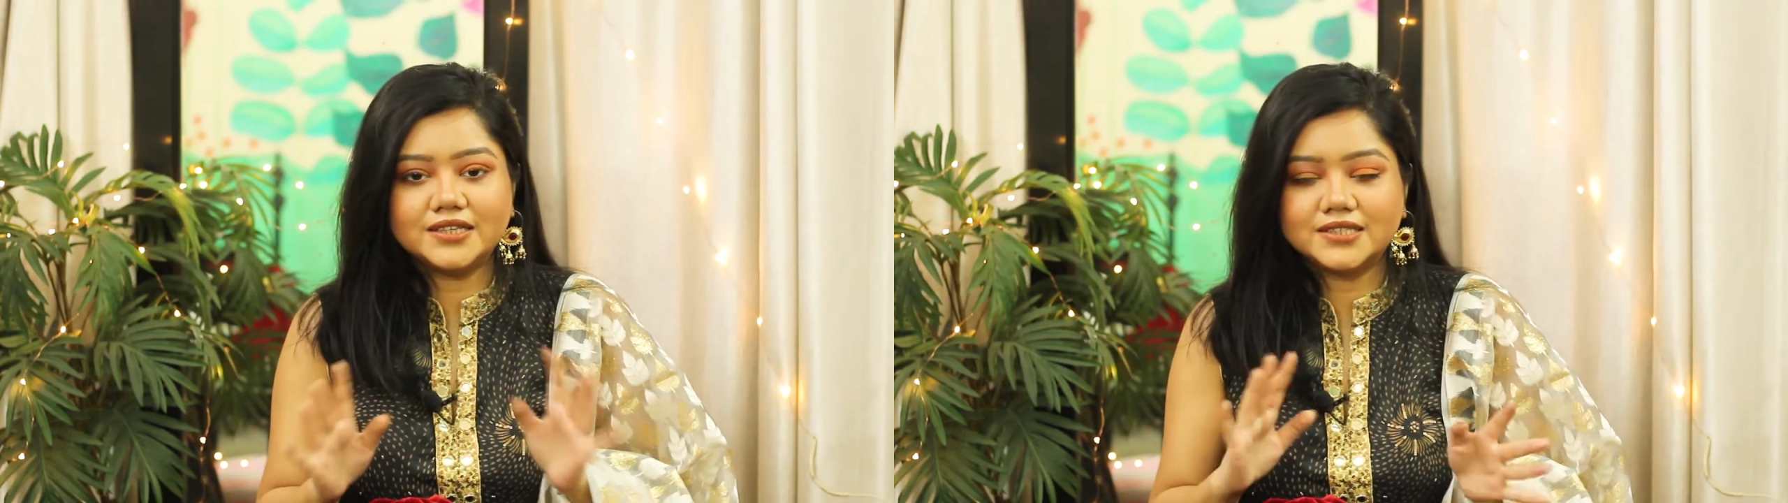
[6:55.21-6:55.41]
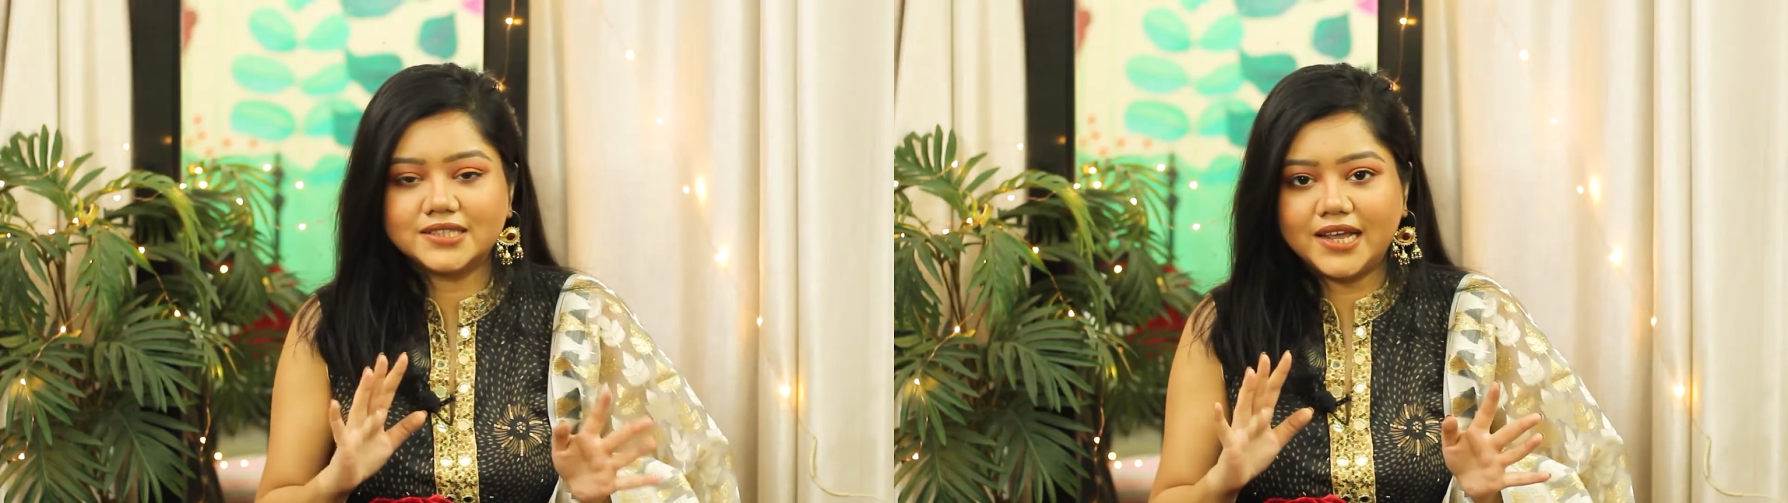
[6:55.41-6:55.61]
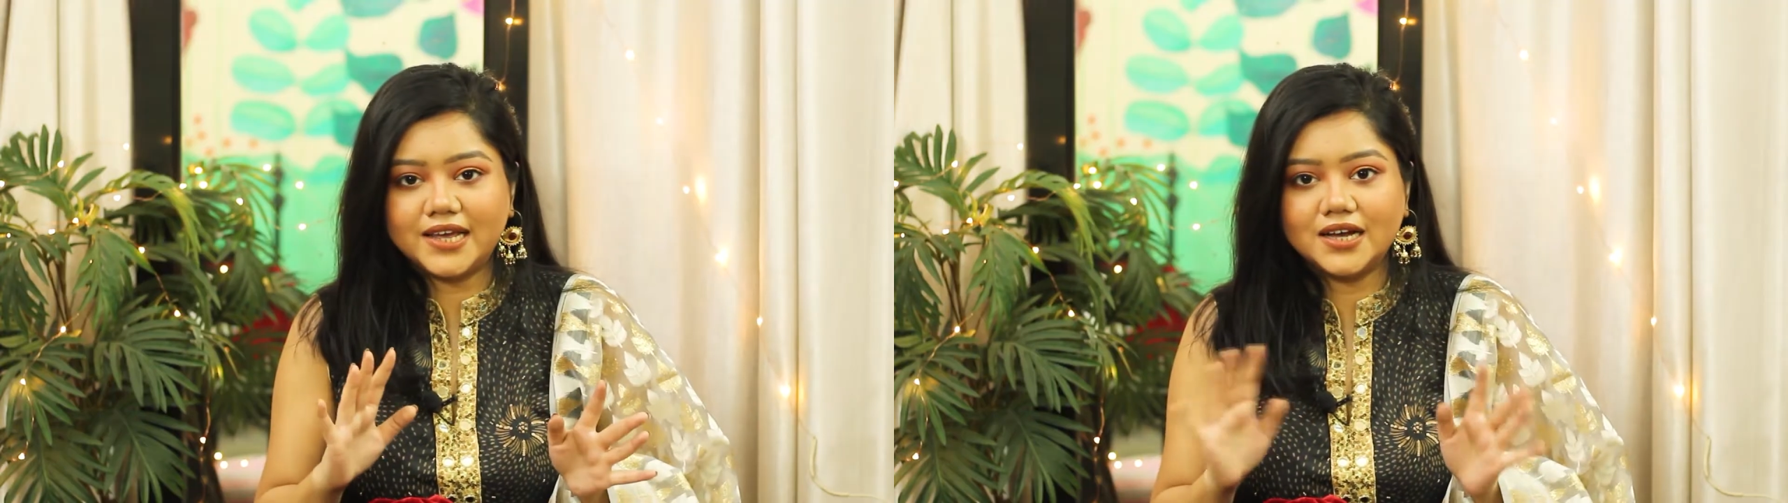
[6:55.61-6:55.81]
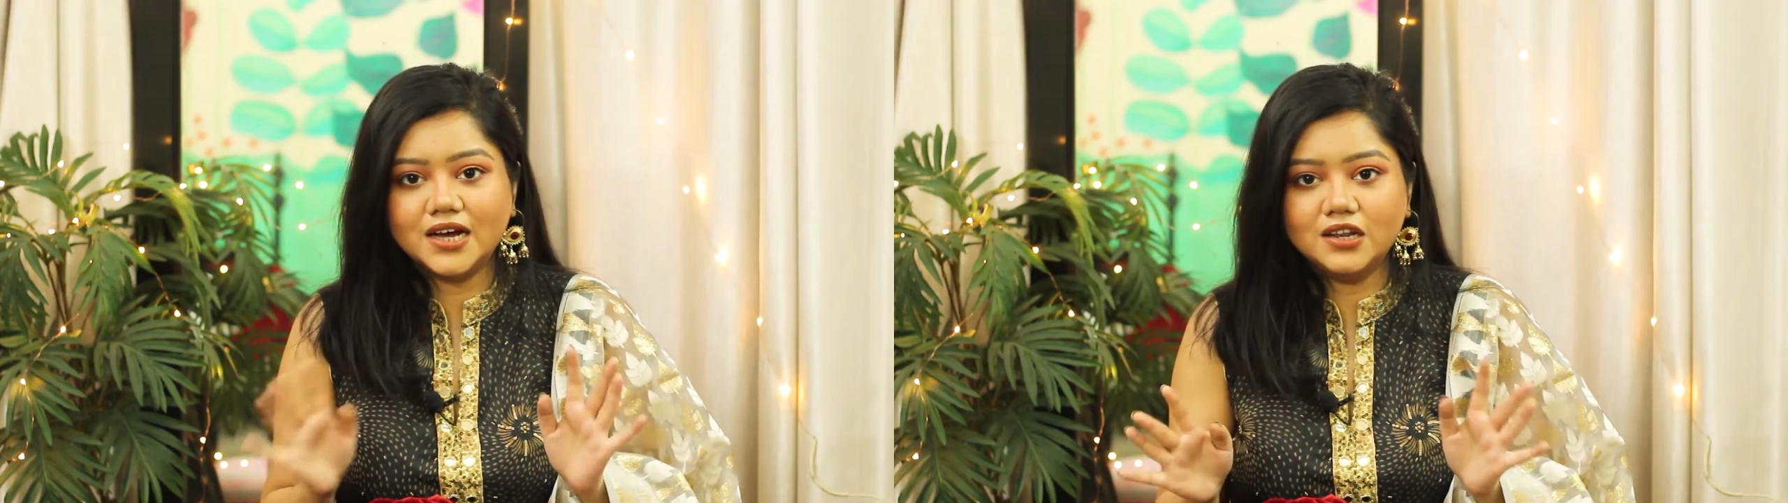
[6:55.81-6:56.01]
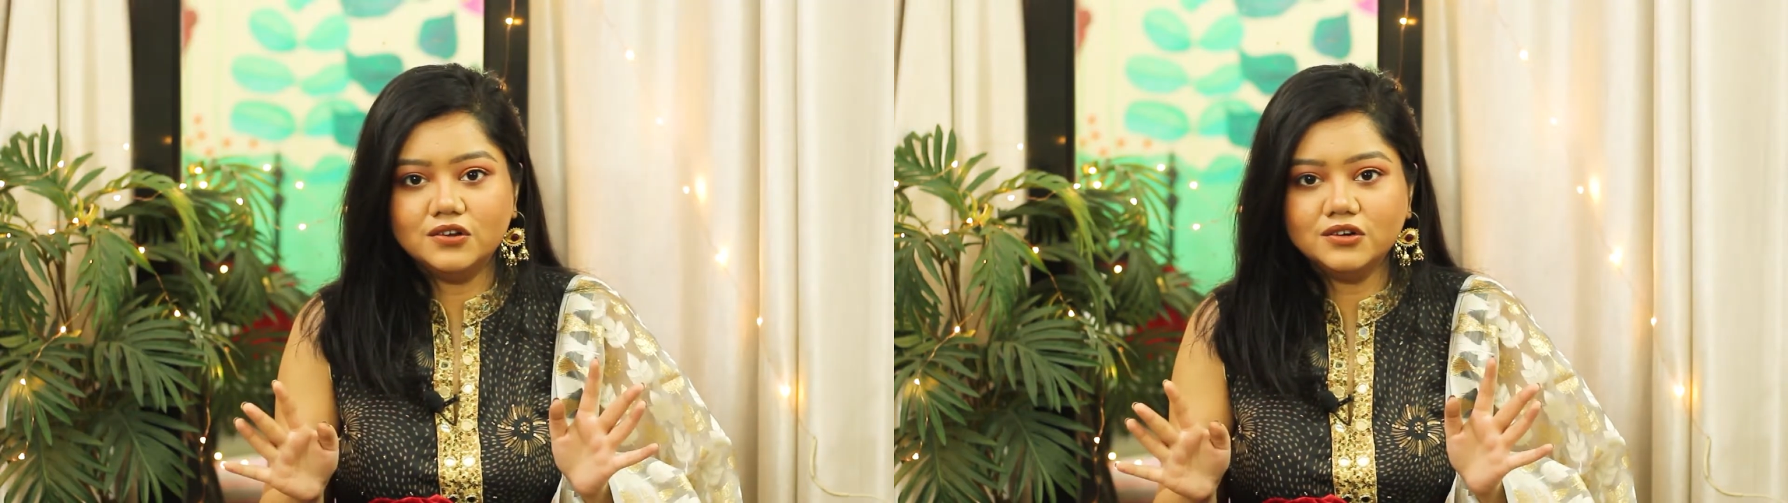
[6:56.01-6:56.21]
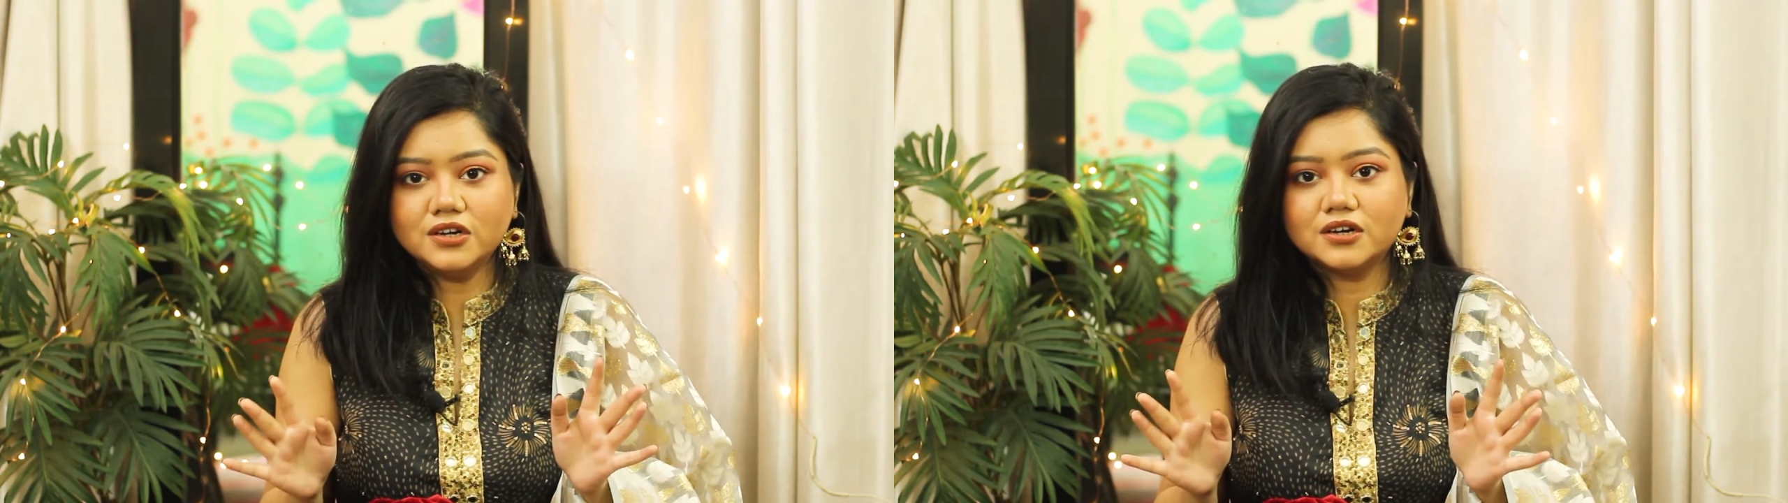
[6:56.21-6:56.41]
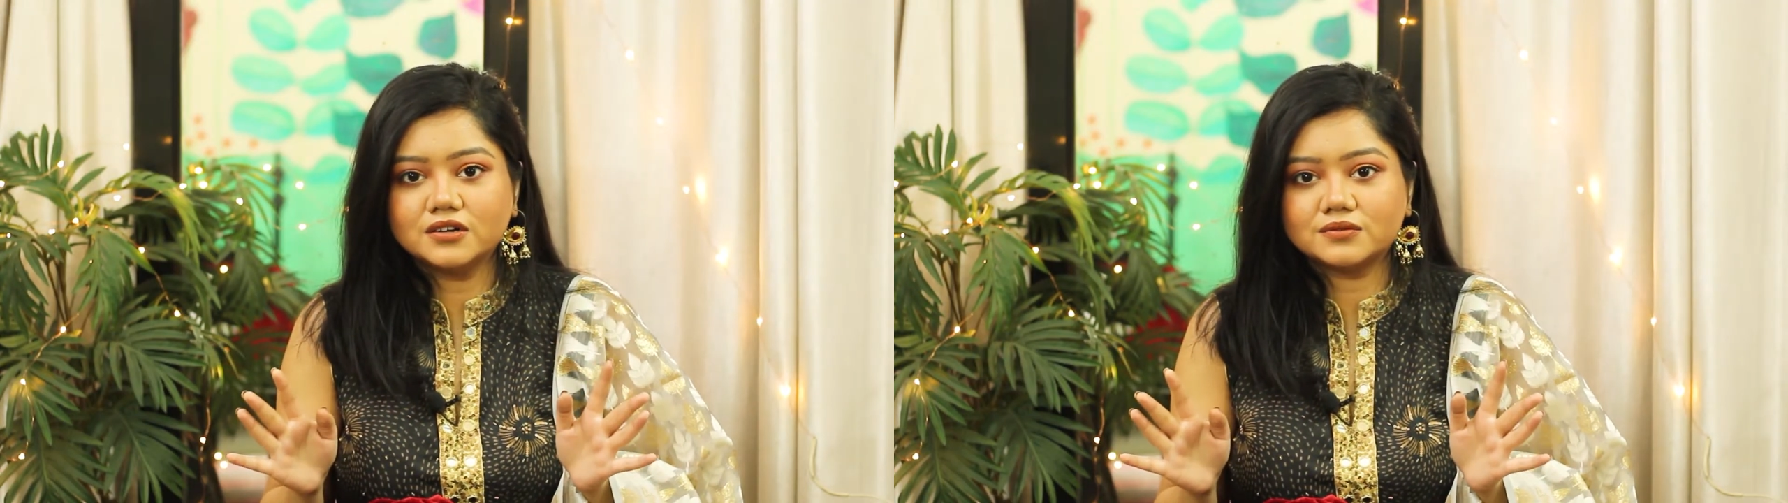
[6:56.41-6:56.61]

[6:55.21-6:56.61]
this lehenga look